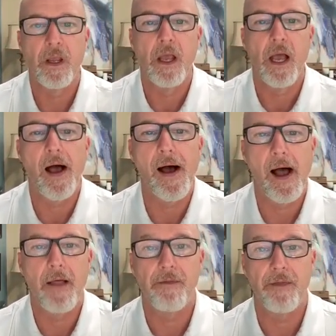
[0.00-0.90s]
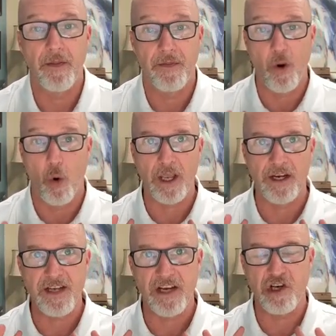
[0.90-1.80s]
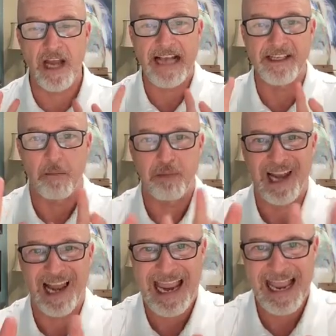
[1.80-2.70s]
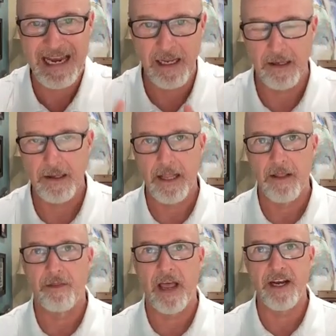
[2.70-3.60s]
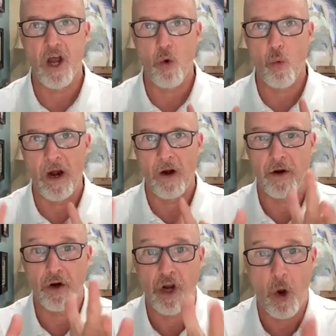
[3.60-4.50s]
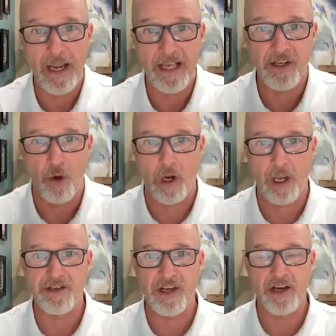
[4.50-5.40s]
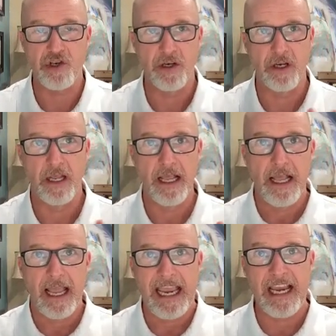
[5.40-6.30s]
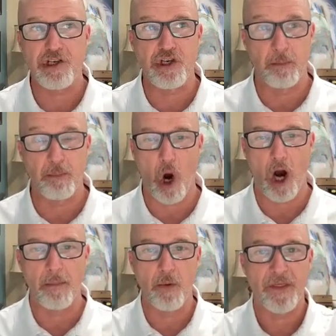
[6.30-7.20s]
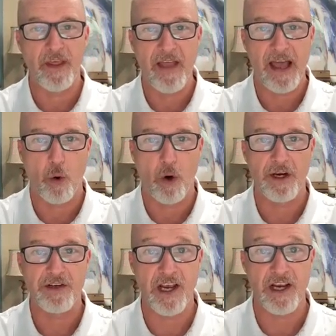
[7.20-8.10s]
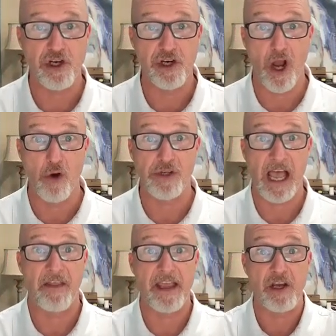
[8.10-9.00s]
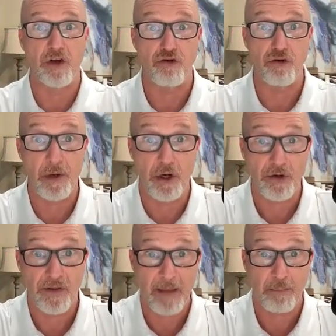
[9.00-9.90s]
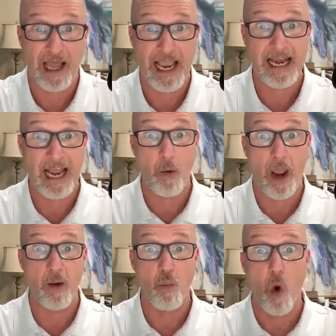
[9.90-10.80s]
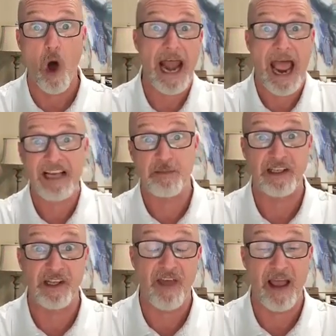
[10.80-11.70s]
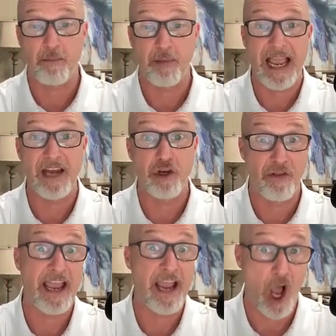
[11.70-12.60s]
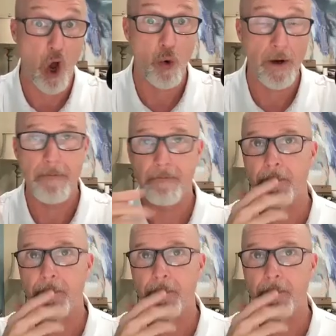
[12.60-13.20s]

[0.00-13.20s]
Mm-hmm. Uh, that the organization has a plan. They know where they're going as an organization. Each department within that organization knows how they contributed to that plan and, and what aspects of that plan do they own.